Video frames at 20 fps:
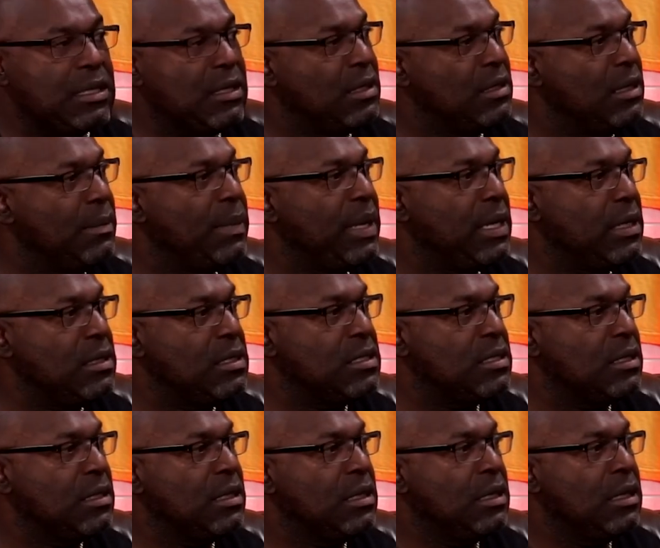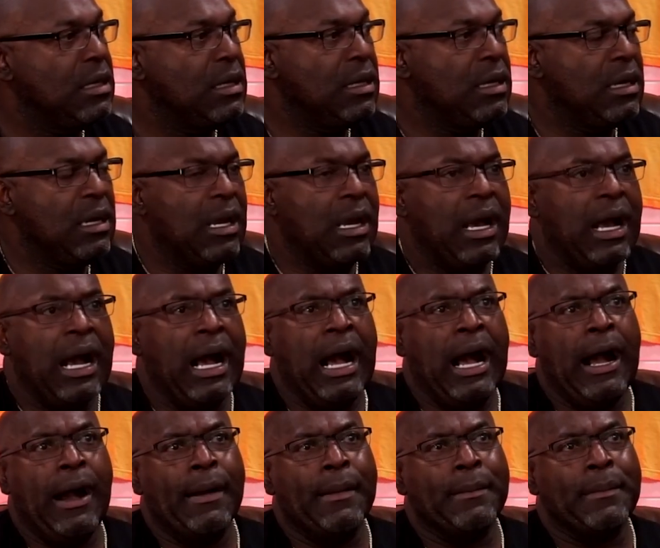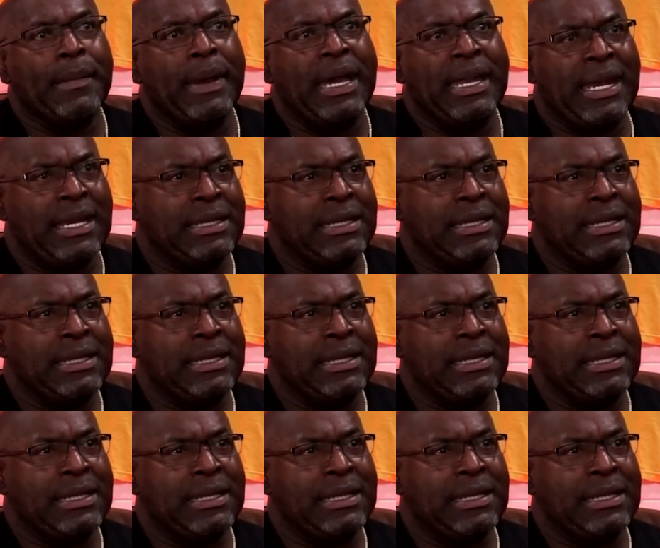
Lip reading: on the bench. And I